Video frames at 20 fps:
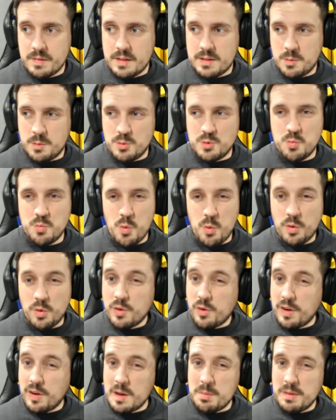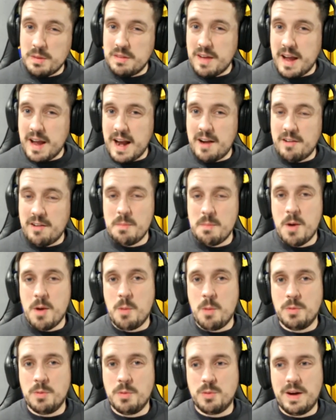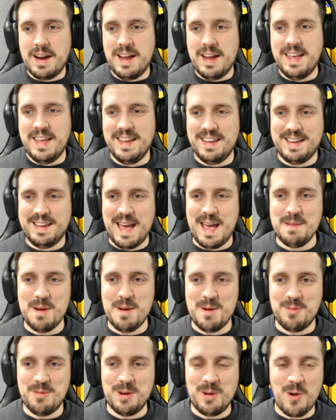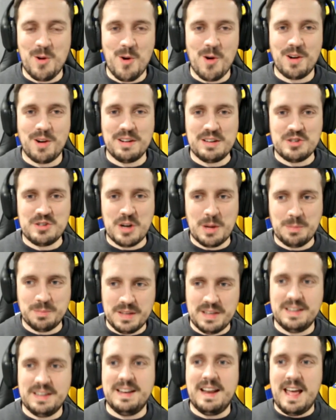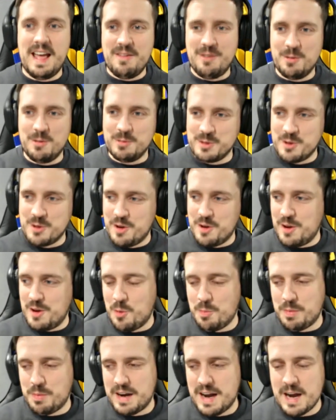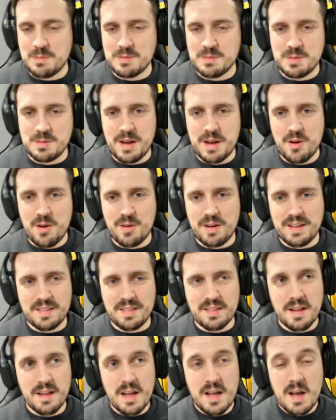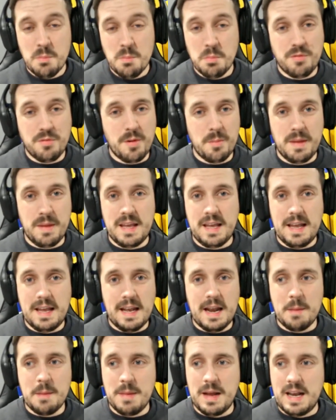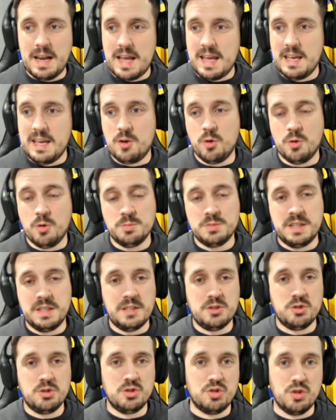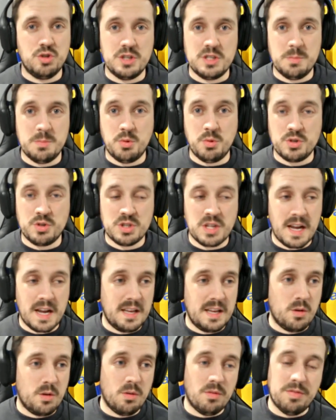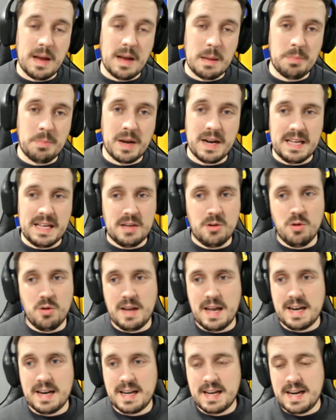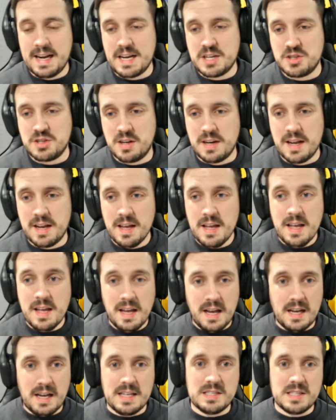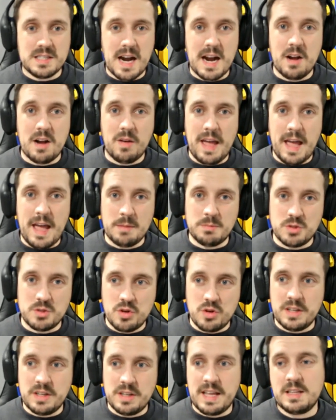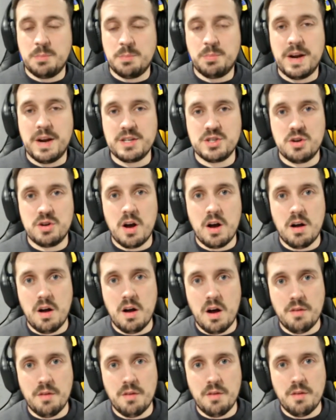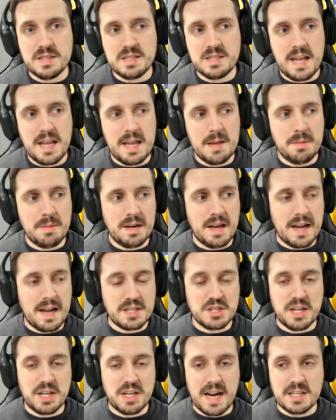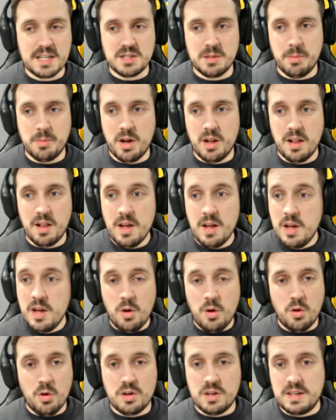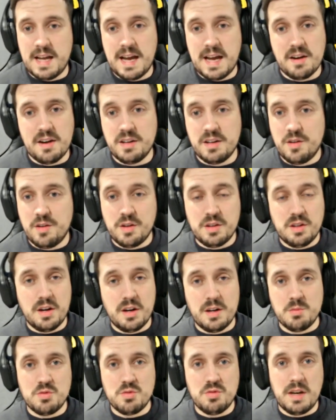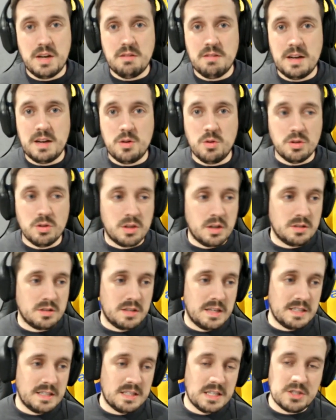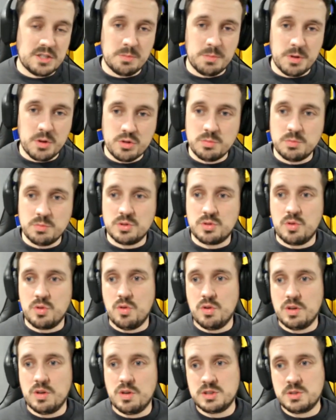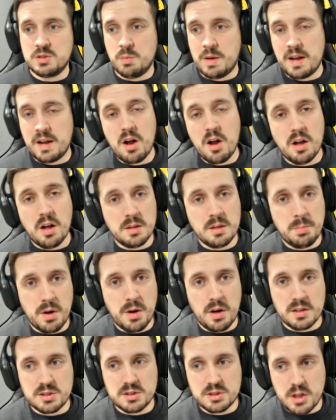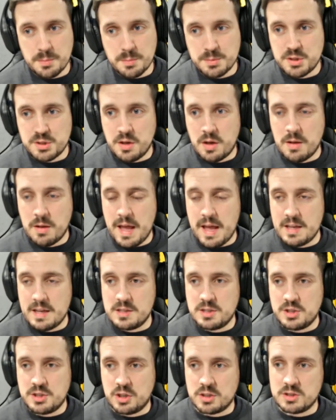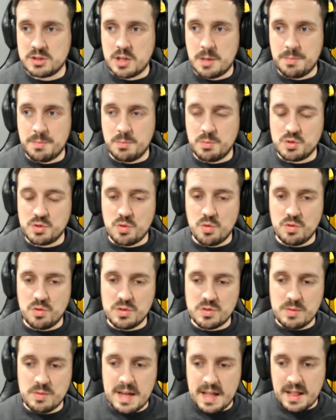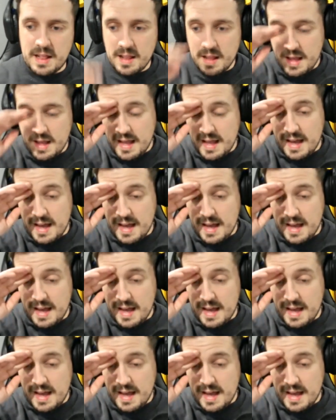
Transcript: There was one kind of bit of a hairy moment where he came out for a corner and dropped it, and everyone was kind of up in arms about it. But for me, Elan Millier, he comes and he just tries to punch that. He could flap at it, he could get a connection on it. At least Darlow came to try and take the pressure off his team and actually catch the ball. Other than that, I thought he was really, really good. I thought his distribution was good. When called upon, his shot stopping was good as well.